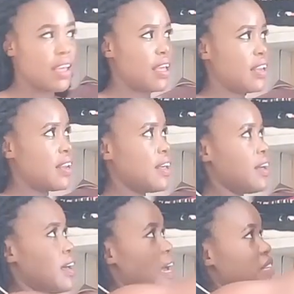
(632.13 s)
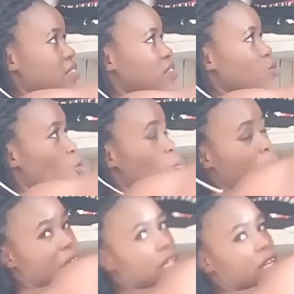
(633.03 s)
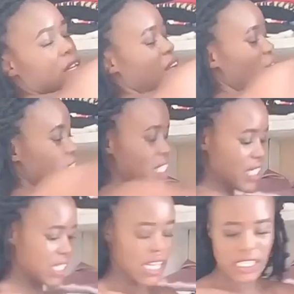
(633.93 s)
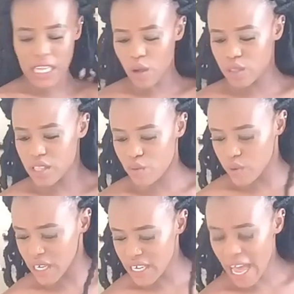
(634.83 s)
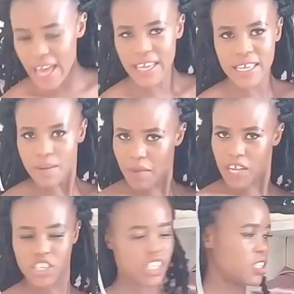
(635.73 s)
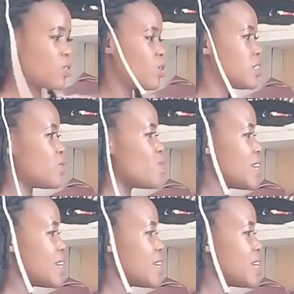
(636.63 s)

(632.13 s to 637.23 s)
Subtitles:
And I just hope everything turns out the way I imagined or the